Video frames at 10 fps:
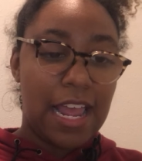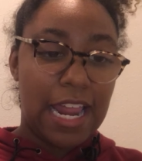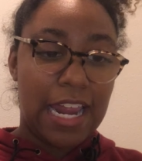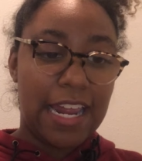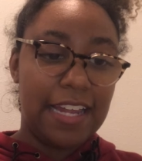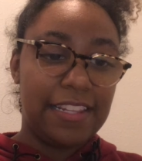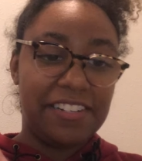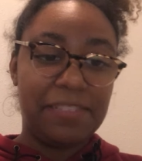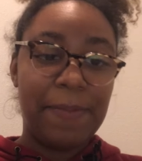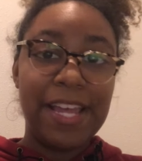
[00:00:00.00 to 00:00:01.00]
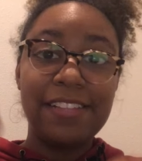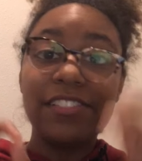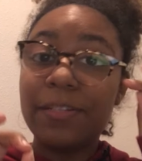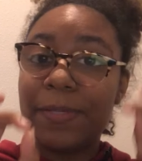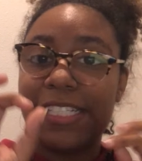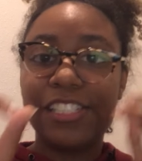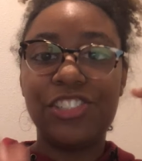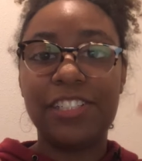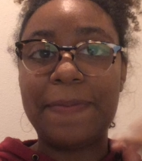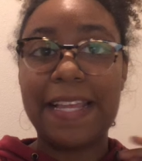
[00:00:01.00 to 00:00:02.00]
and there's pins on the places
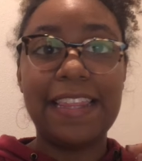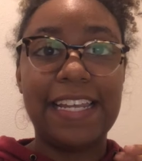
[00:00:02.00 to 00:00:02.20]
she's been,